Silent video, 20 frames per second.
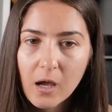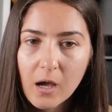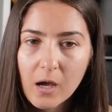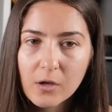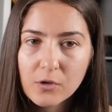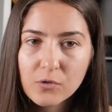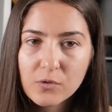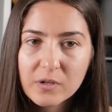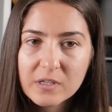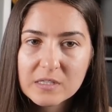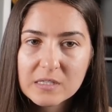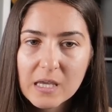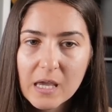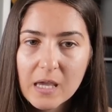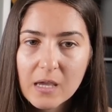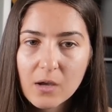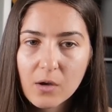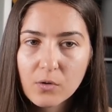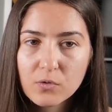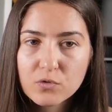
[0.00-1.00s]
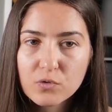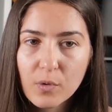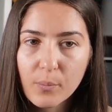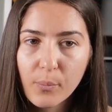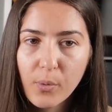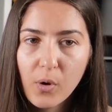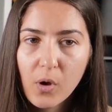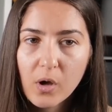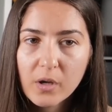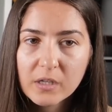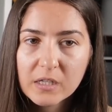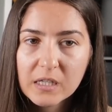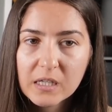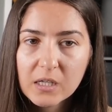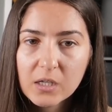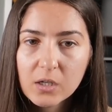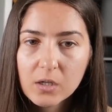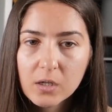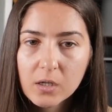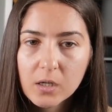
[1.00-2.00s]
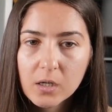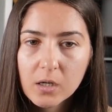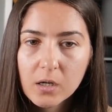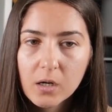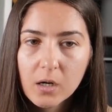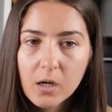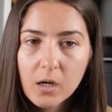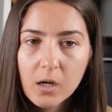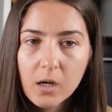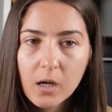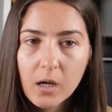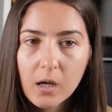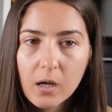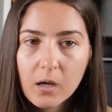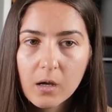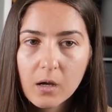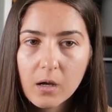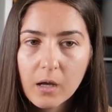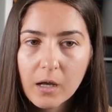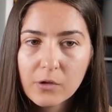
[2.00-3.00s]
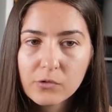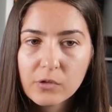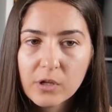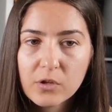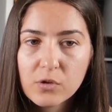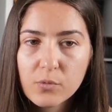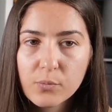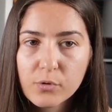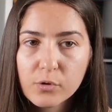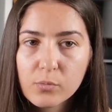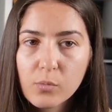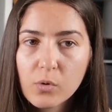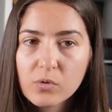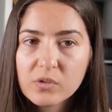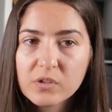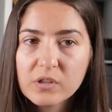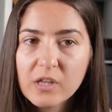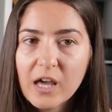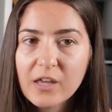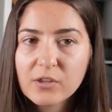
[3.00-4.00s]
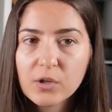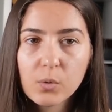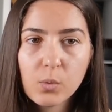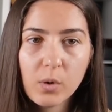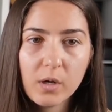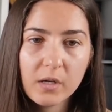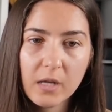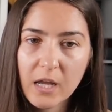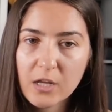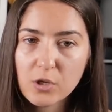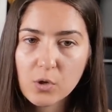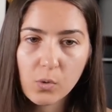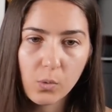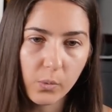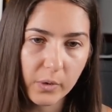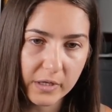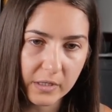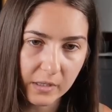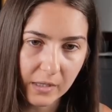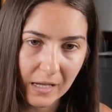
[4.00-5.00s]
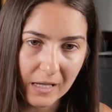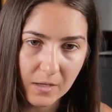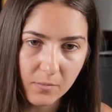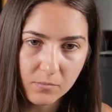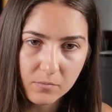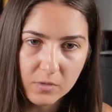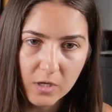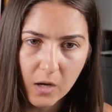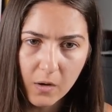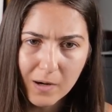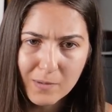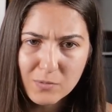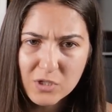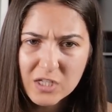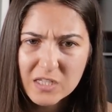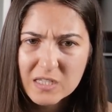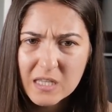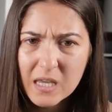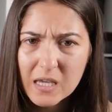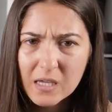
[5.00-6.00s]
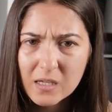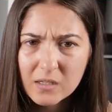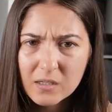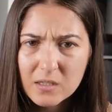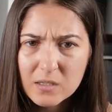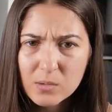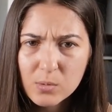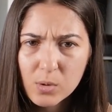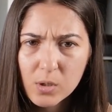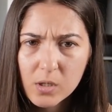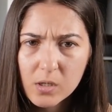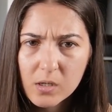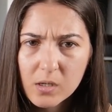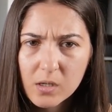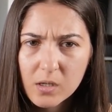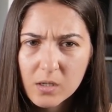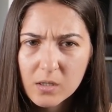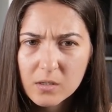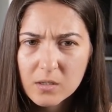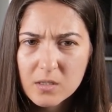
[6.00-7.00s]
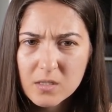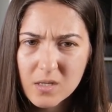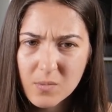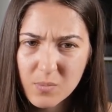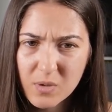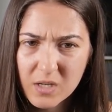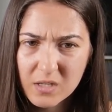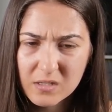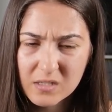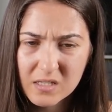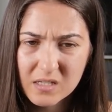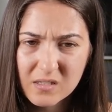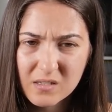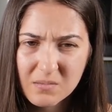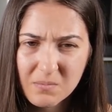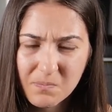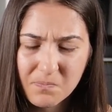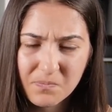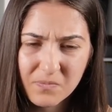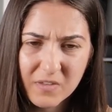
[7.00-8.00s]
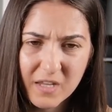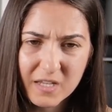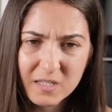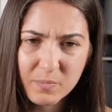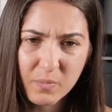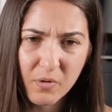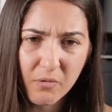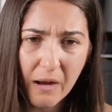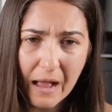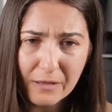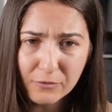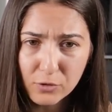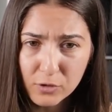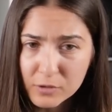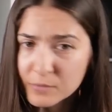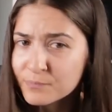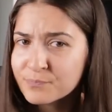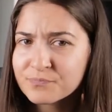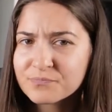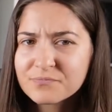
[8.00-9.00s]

you can take also a pawn here, and then you promote another one and you'll win the game. Now I'm just taking this rook. This is a bit desperado,